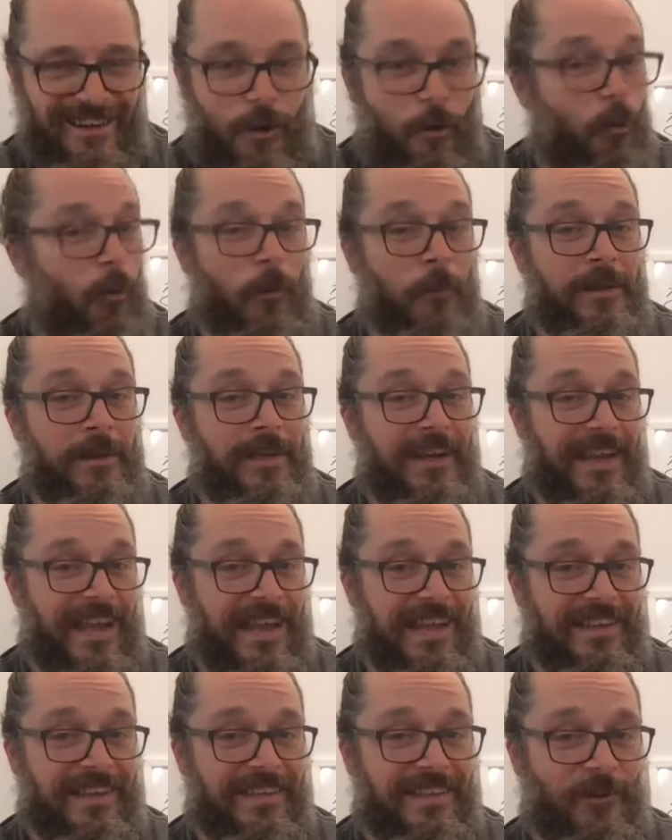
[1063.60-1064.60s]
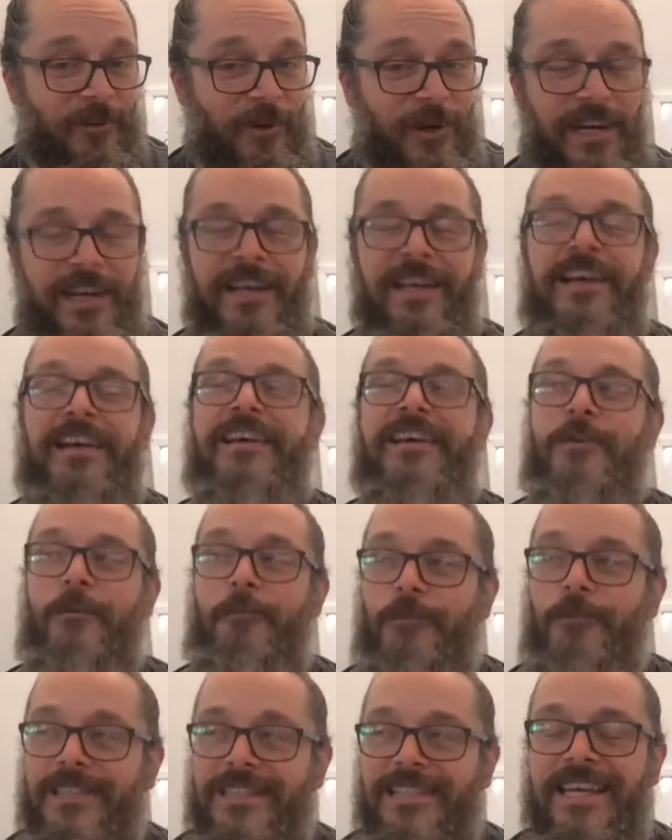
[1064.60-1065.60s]
or mitigating their work. No,
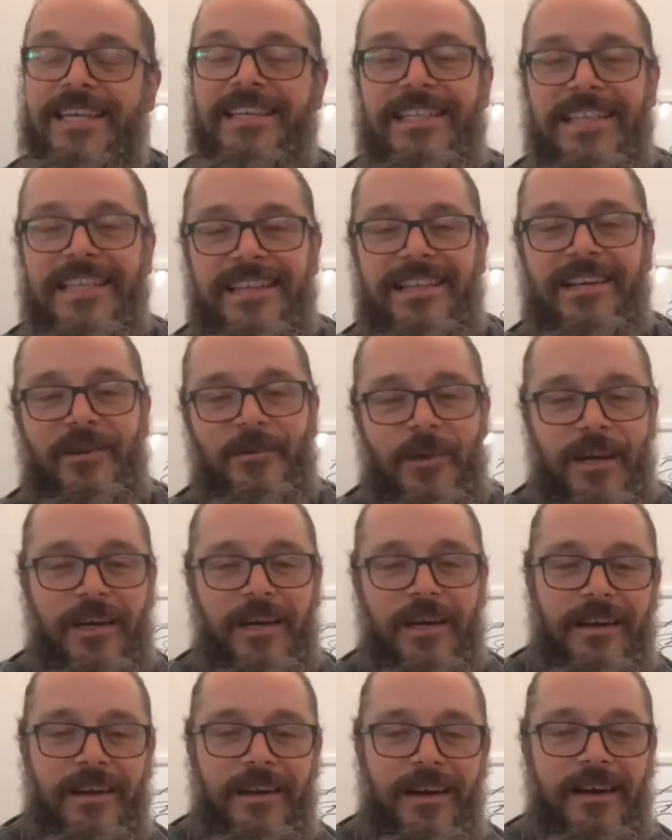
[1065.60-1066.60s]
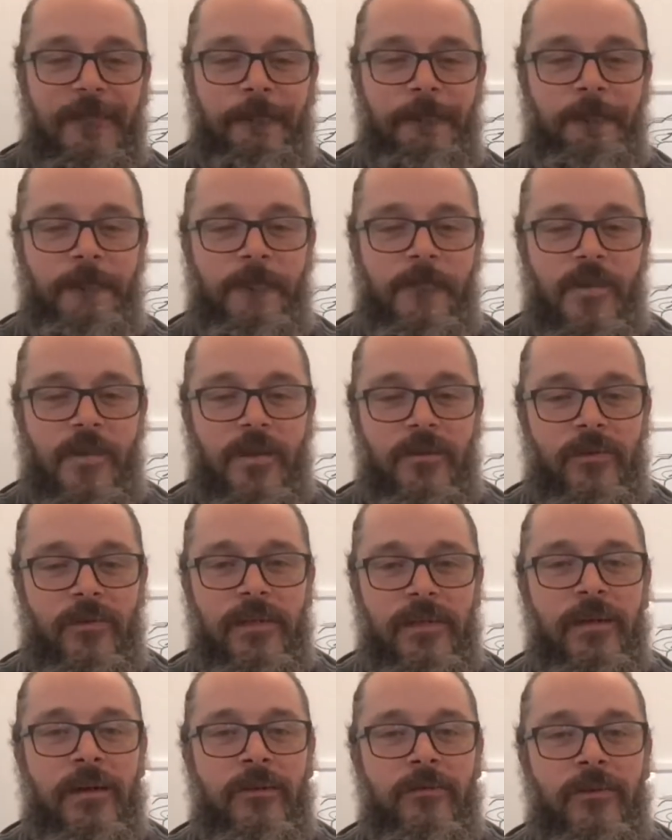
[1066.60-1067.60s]
presenting their work. A
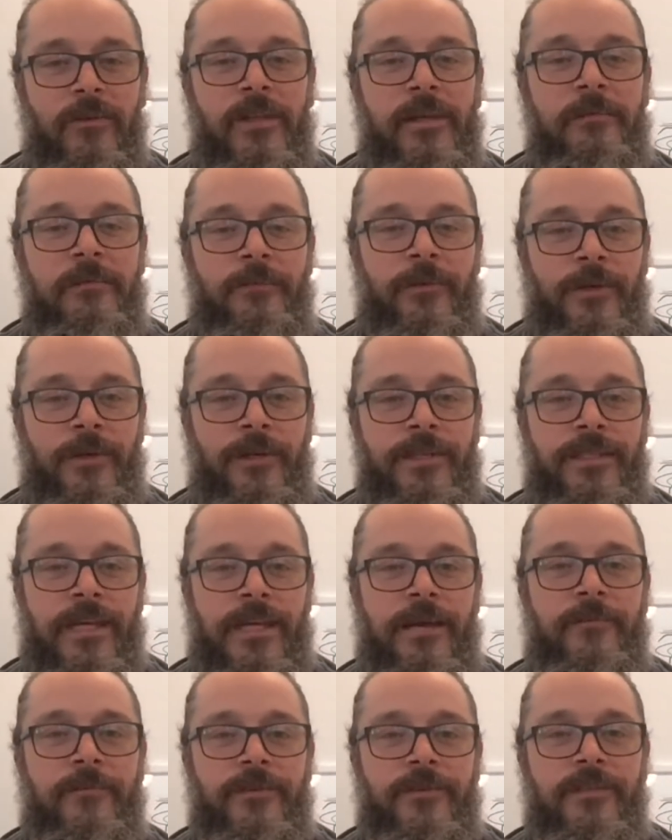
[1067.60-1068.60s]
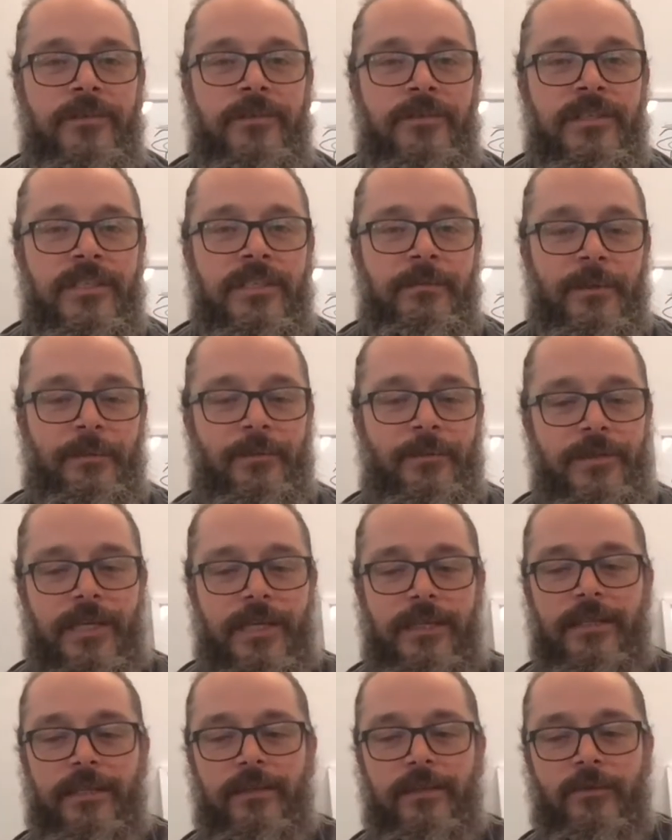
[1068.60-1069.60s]
really important time for students to be
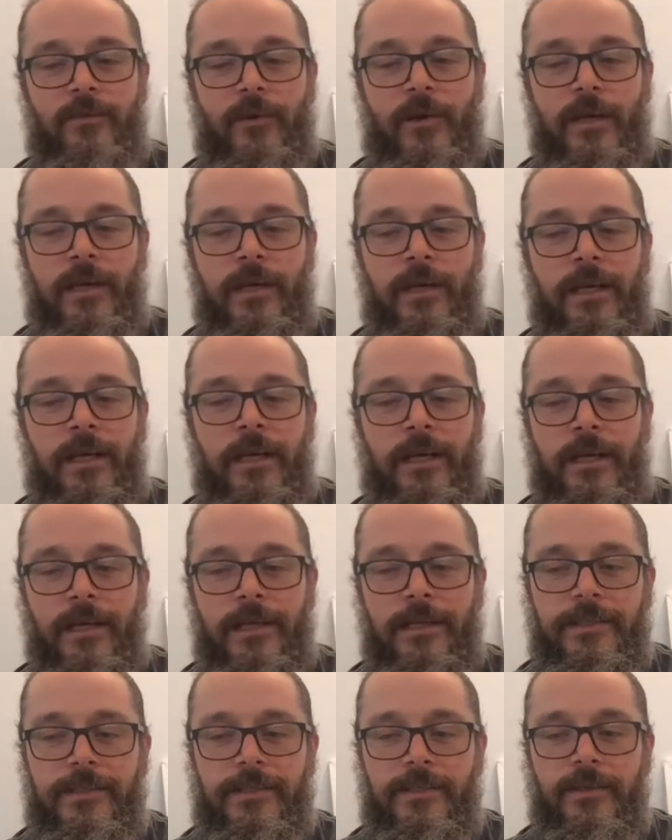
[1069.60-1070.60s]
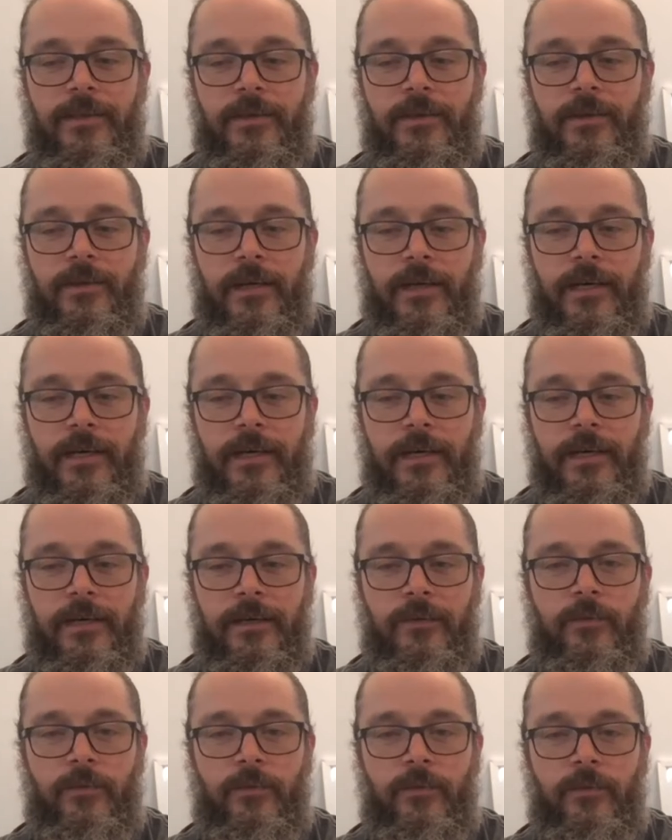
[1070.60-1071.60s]
presenting their work. And so
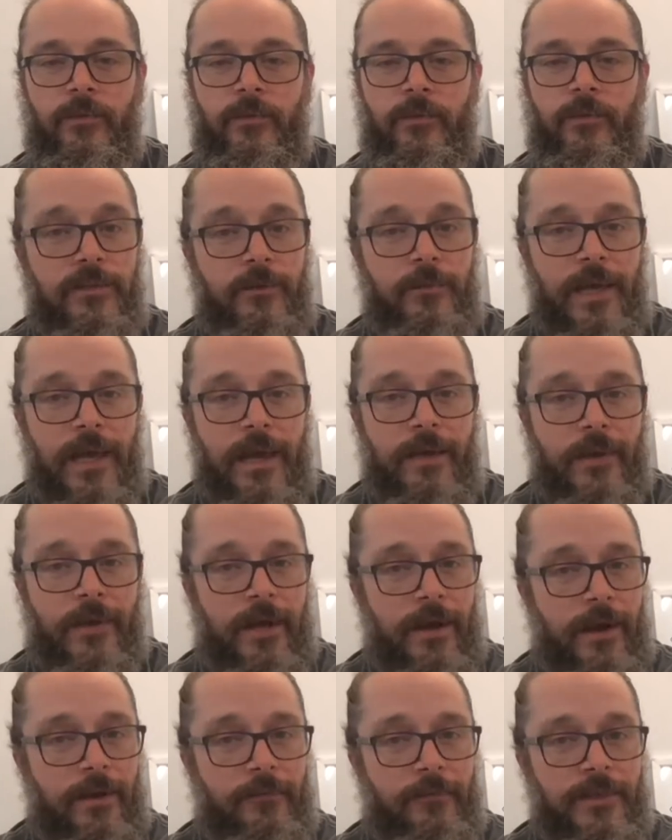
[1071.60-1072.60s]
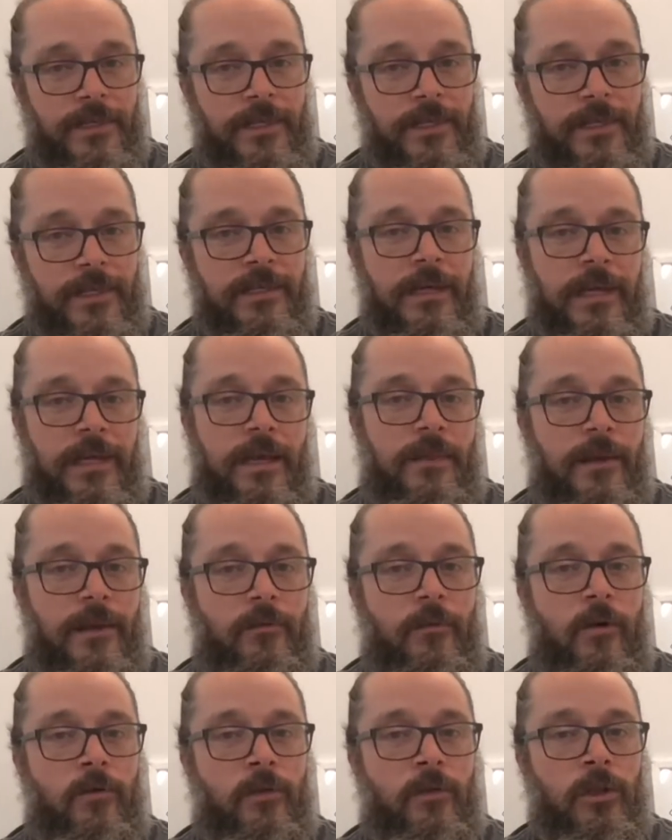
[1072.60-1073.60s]
we will still be having conferences. They
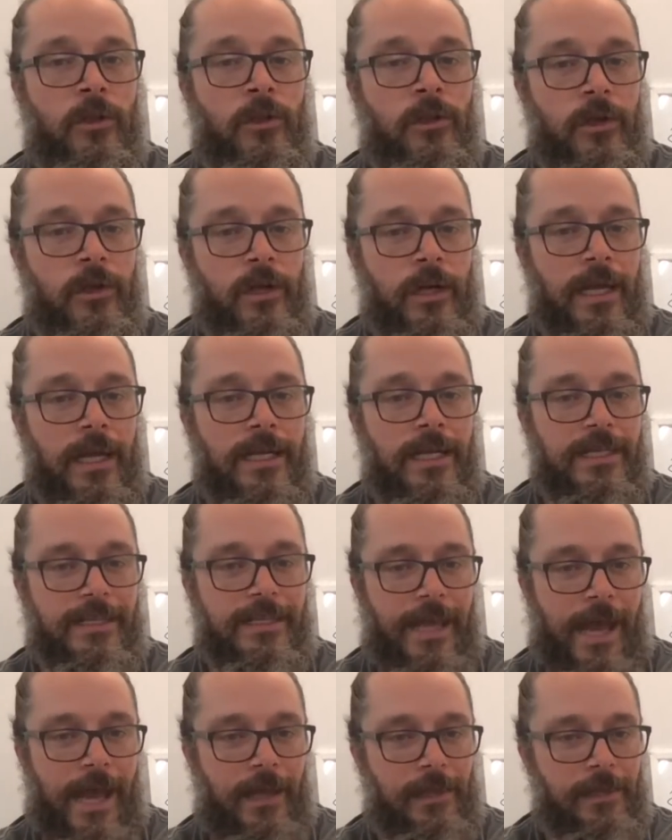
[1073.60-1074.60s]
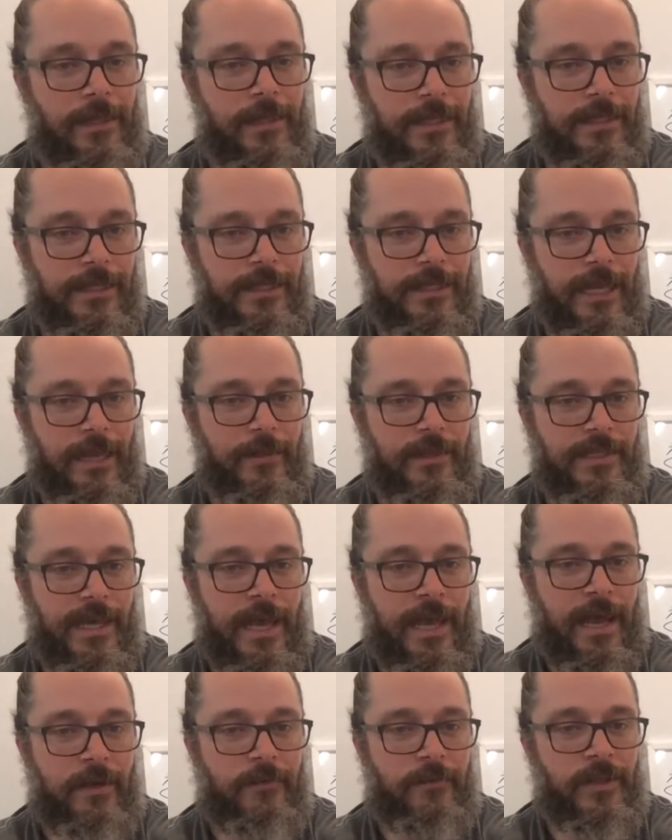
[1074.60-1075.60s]
won't look exactly the same as
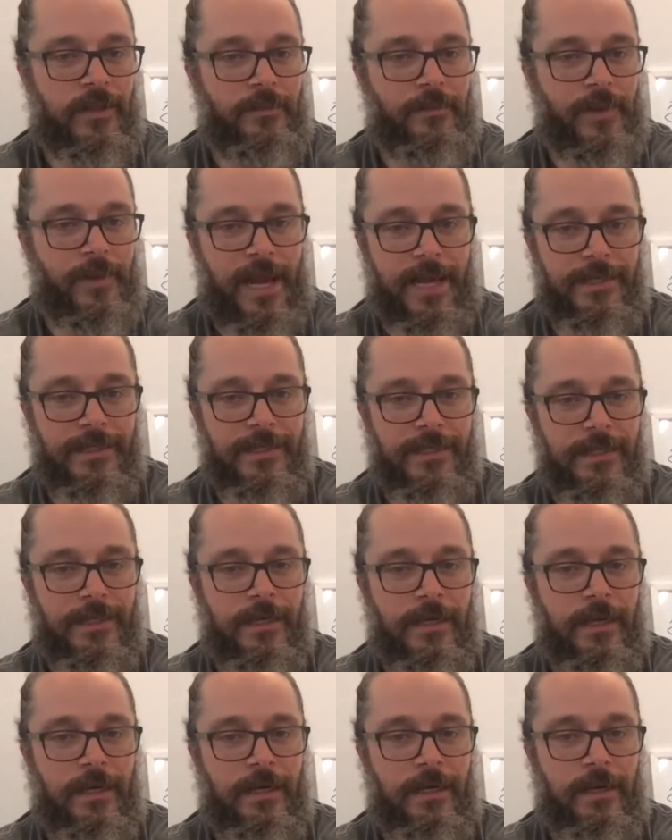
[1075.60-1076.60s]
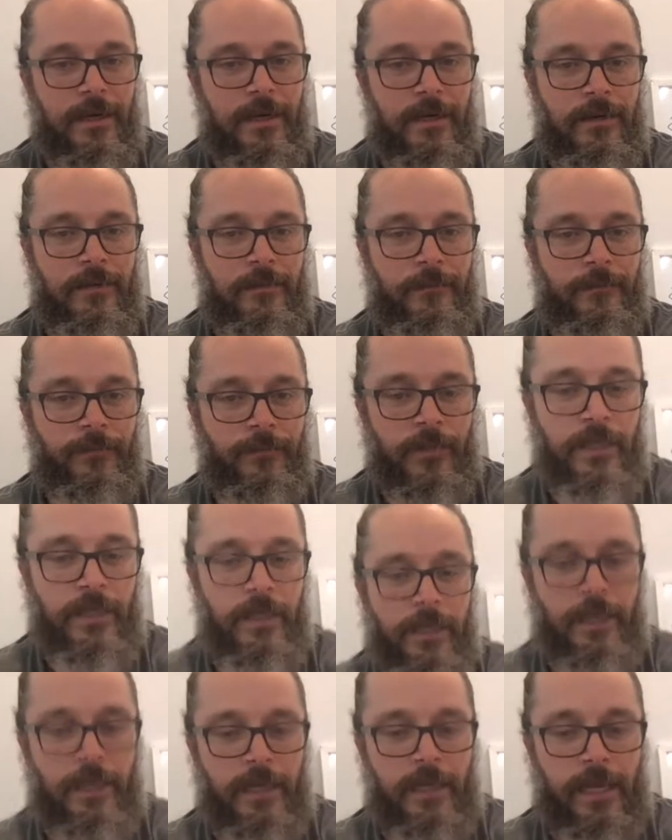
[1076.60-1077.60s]
they have in the past.
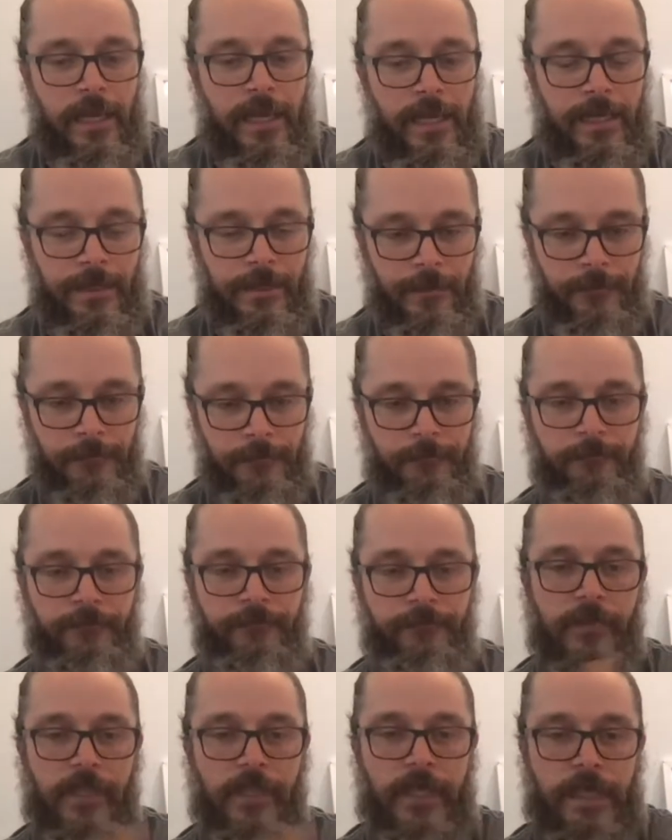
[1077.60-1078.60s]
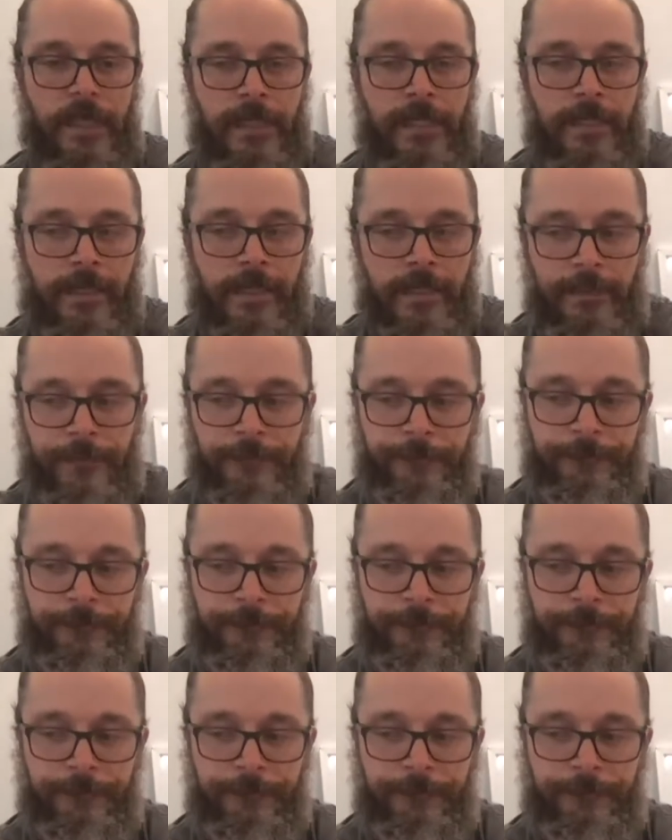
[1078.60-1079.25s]
And I